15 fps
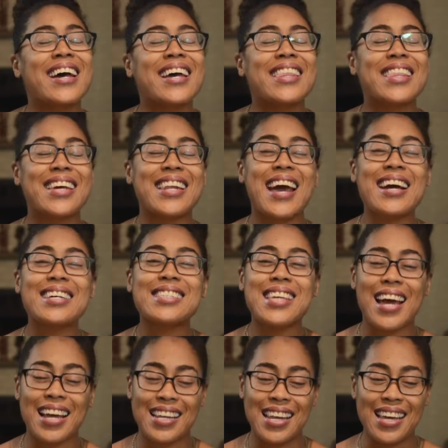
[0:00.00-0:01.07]
The next
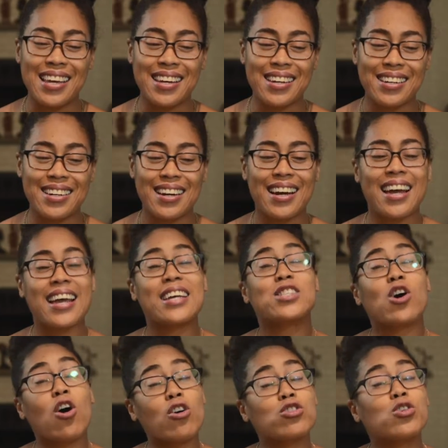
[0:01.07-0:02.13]
technique is
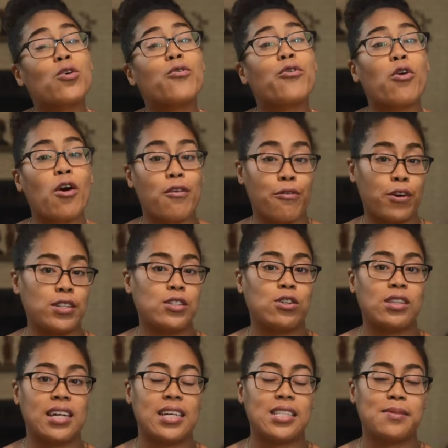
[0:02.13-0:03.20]
also for a frontal
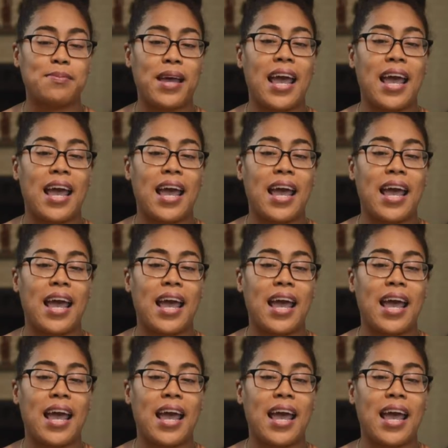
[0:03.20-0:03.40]
lisp,